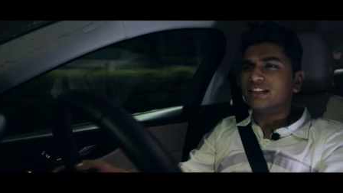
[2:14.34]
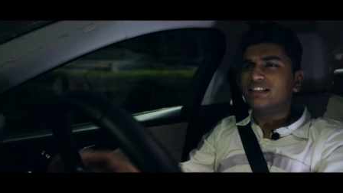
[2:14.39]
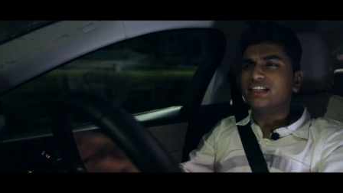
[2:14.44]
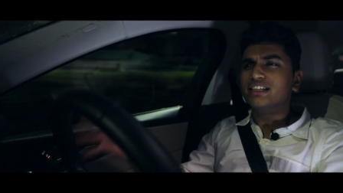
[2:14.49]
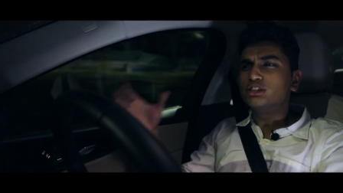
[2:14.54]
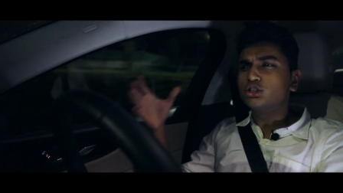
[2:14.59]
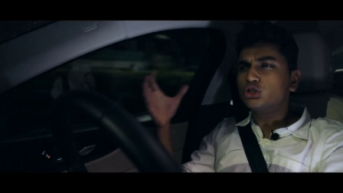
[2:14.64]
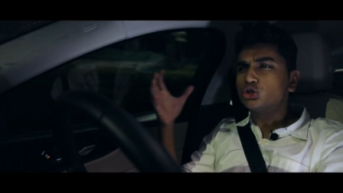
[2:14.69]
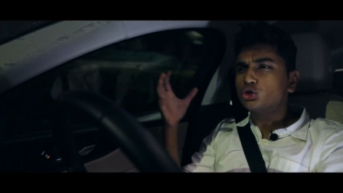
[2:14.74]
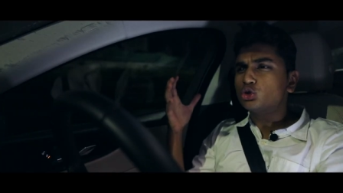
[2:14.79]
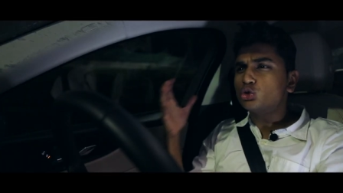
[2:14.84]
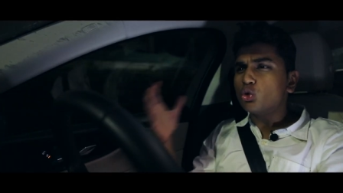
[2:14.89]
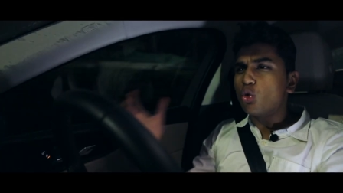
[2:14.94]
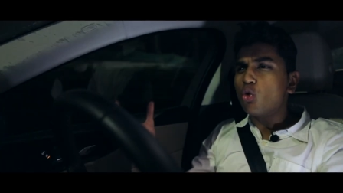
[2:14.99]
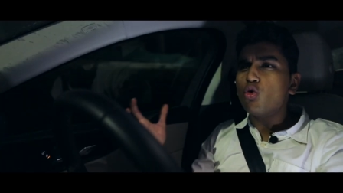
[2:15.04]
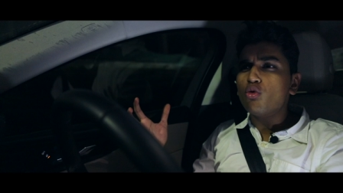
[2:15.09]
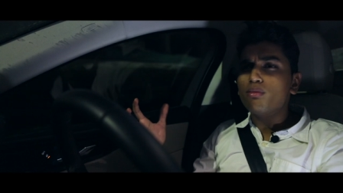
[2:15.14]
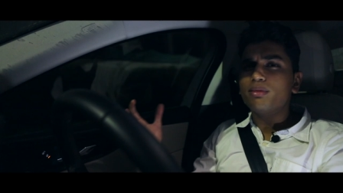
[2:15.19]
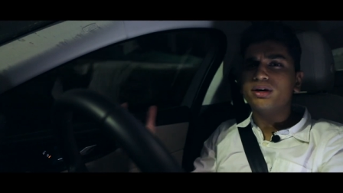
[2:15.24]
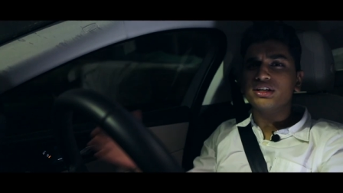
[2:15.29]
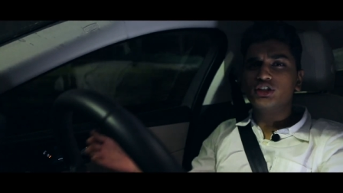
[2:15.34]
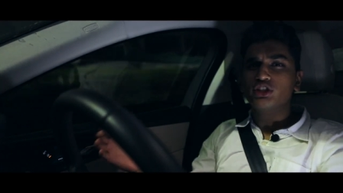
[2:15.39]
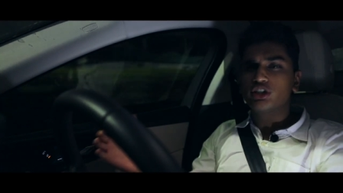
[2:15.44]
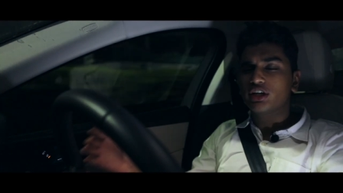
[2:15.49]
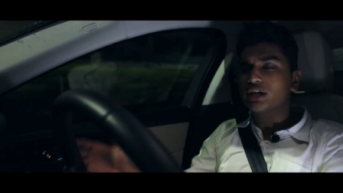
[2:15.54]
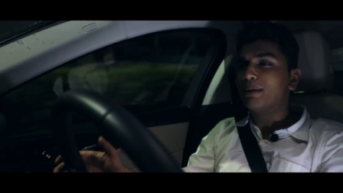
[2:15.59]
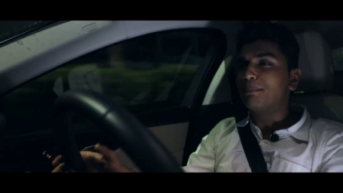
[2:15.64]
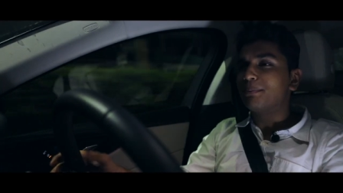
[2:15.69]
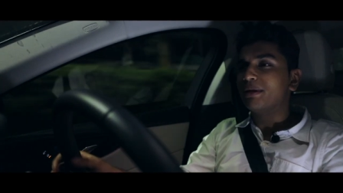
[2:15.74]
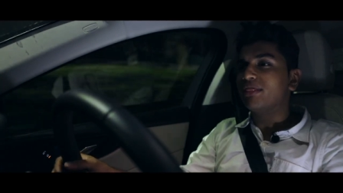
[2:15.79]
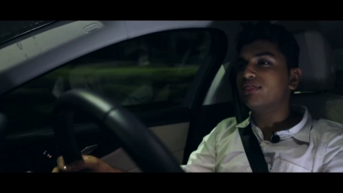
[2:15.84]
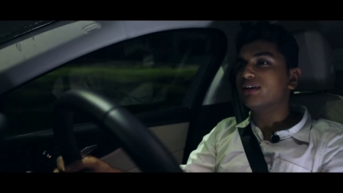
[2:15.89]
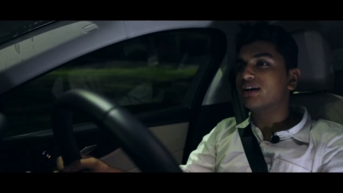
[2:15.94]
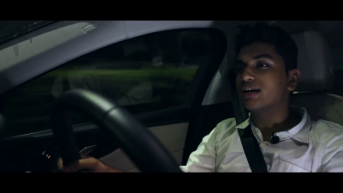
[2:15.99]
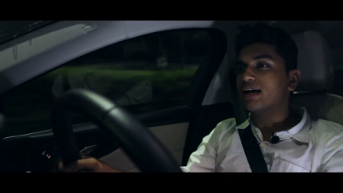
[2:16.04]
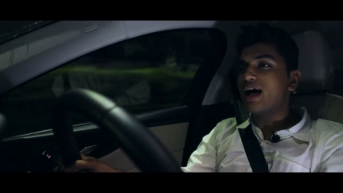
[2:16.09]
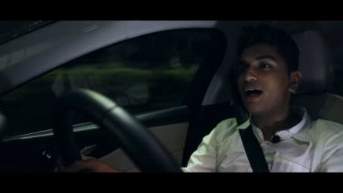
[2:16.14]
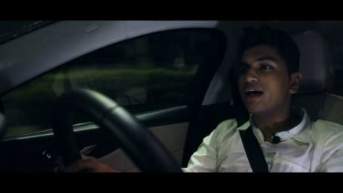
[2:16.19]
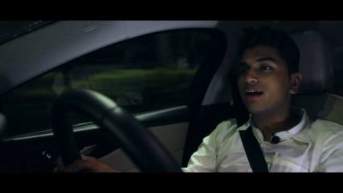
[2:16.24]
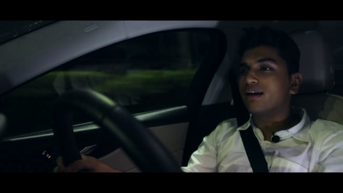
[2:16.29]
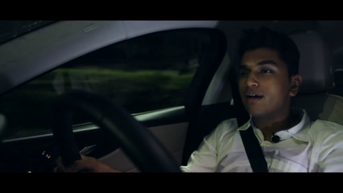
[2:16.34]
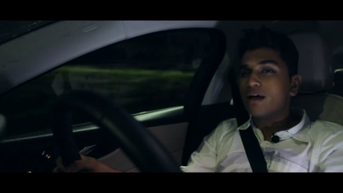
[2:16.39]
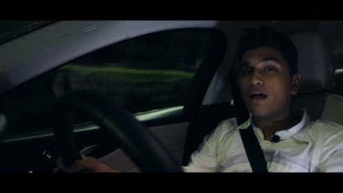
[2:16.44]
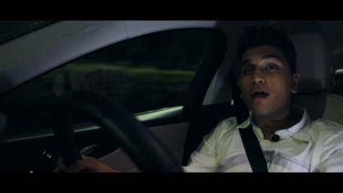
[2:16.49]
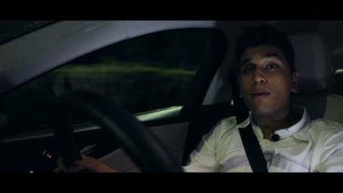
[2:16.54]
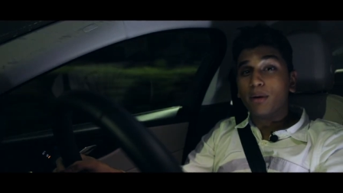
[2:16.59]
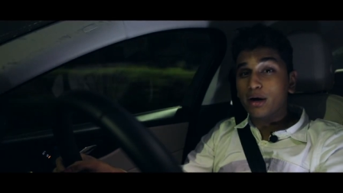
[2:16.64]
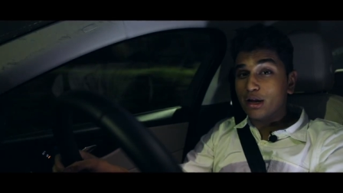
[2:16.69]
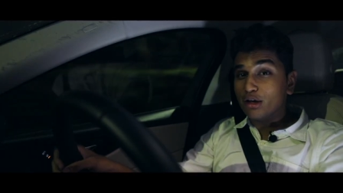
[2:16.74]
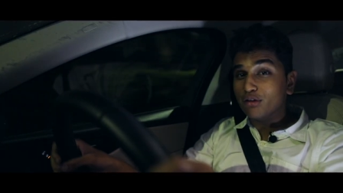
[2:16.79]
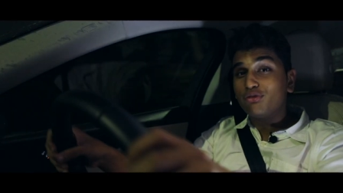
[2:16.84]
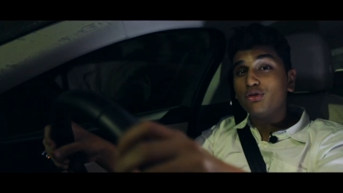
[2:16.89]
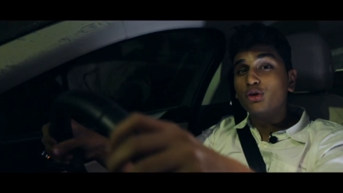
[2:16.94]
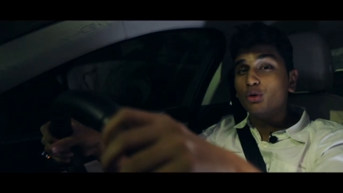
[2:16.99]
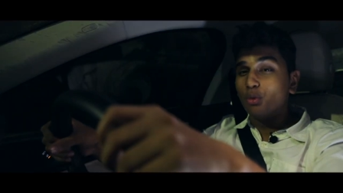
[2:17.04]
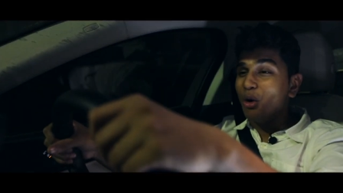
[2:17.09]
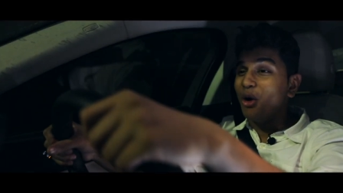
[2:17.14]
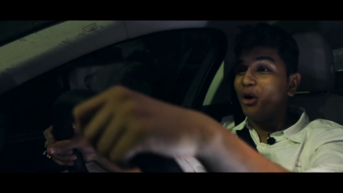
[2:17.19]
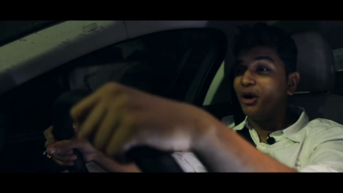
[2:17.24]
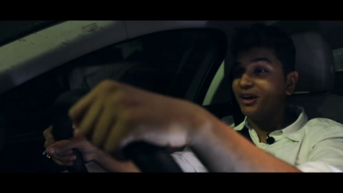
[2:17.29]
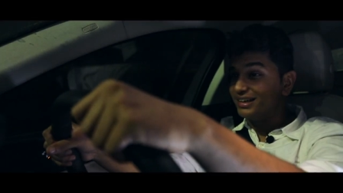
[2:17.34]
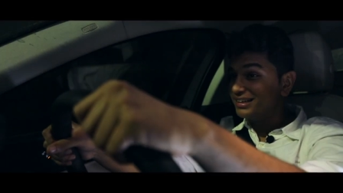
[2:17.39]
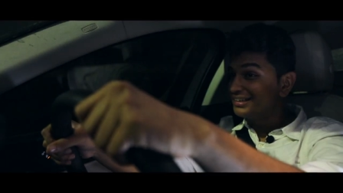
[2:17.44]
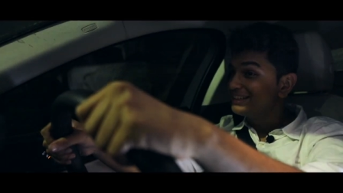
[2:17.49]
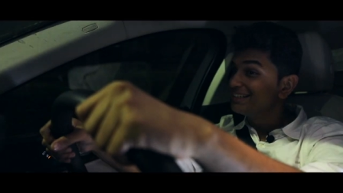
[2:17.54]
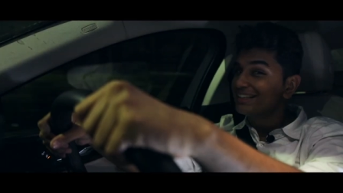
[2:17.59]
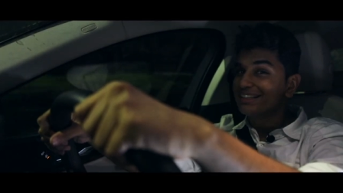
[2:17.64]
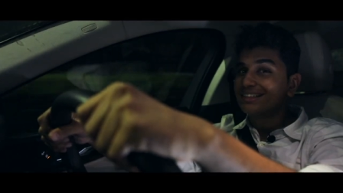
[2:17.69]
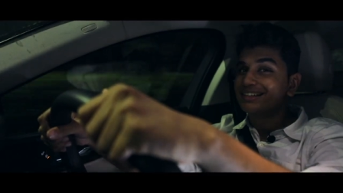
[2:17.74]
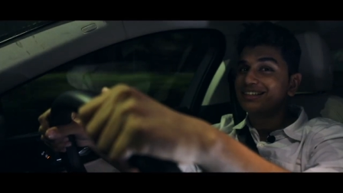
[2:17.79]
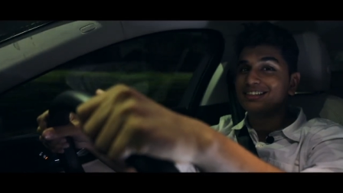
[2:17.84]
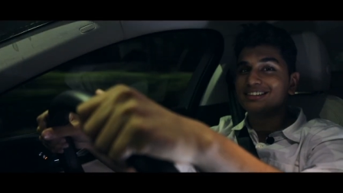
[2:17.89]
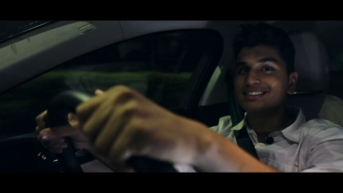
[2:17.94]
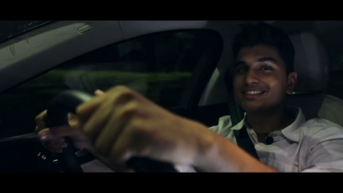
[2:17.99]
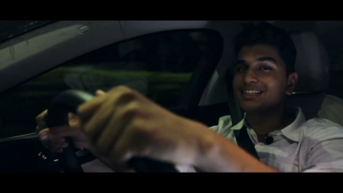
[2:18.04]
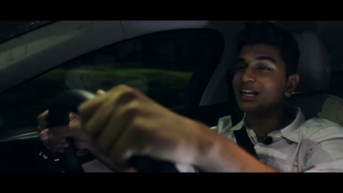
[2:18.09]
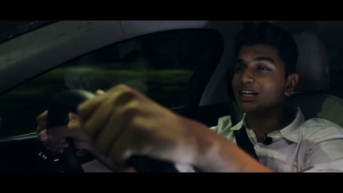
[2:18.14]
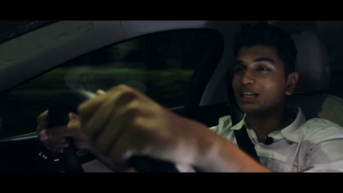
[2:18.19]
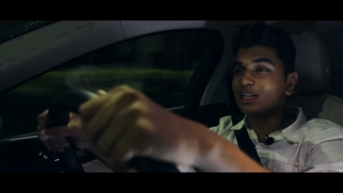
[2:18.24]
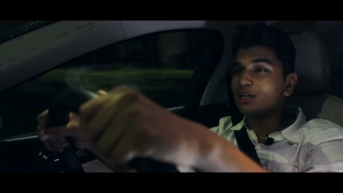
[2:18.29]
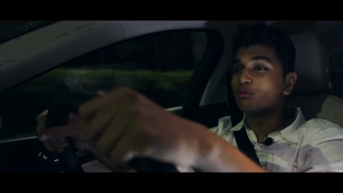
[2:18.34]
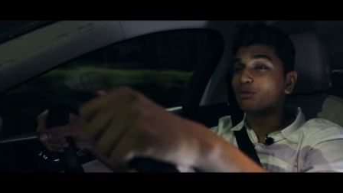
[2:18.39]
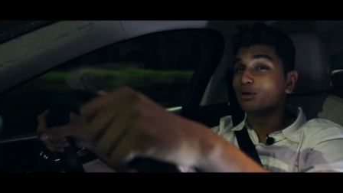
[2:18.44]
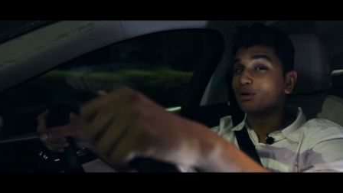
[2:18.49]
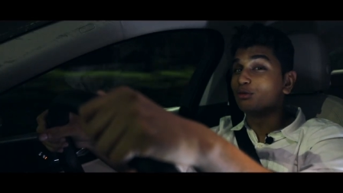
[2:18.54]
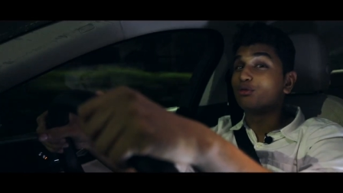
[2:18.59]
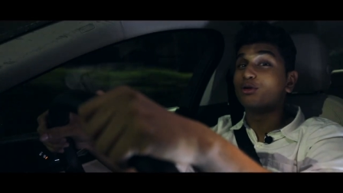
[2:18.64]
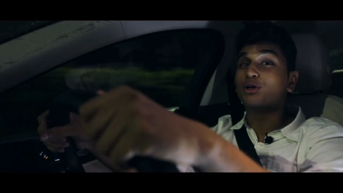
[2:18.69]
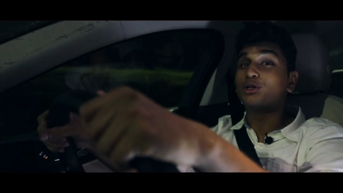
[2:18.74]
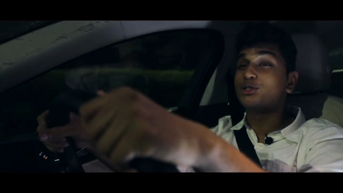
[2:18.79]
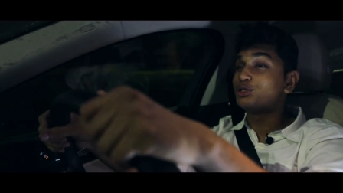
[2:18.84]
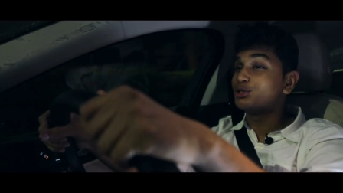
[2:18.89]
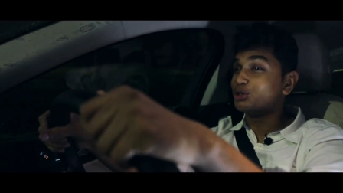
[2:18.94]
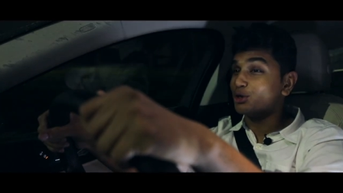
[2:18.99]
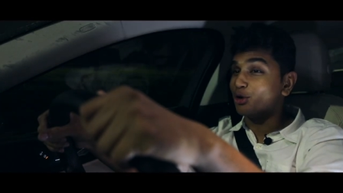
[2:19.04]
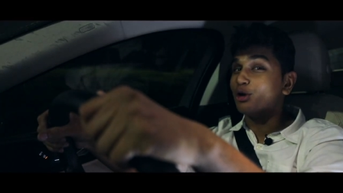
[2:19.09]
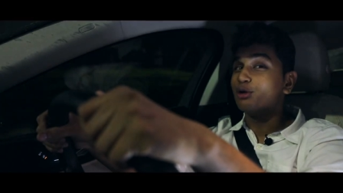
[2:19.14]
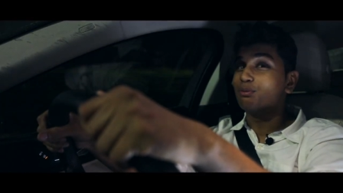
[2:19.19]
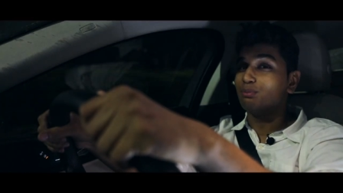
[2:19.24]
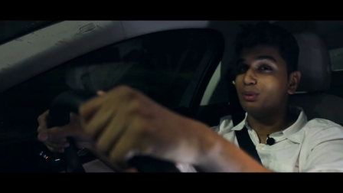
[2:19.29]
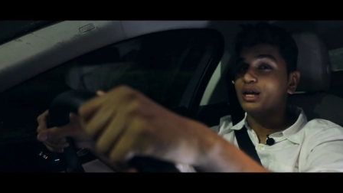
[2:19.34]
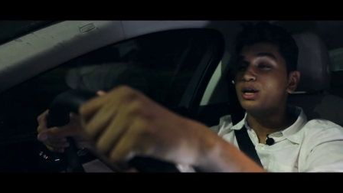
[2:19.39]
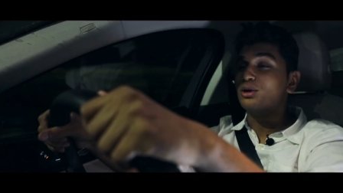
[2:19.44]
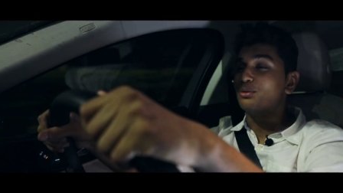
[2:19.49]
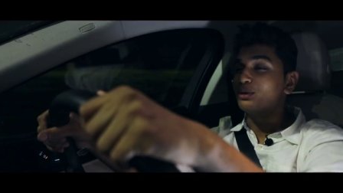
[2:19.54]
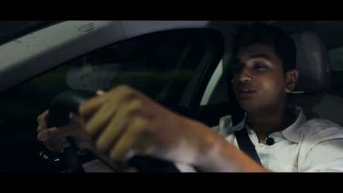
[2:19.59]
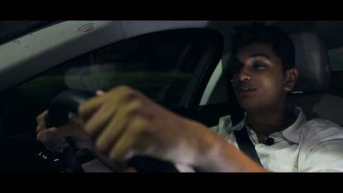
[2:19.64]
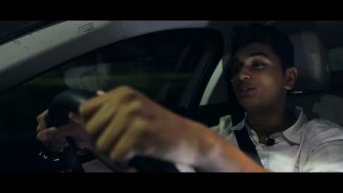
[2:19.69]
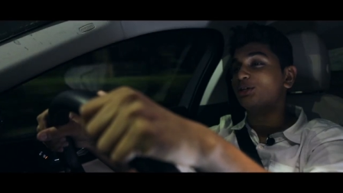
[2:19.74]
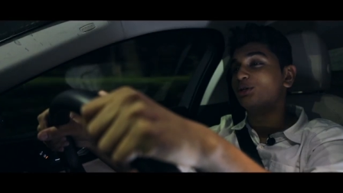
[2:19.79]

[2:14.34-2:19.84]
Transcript: There's so much grip in the car, but if you want, this kitty will for sure play with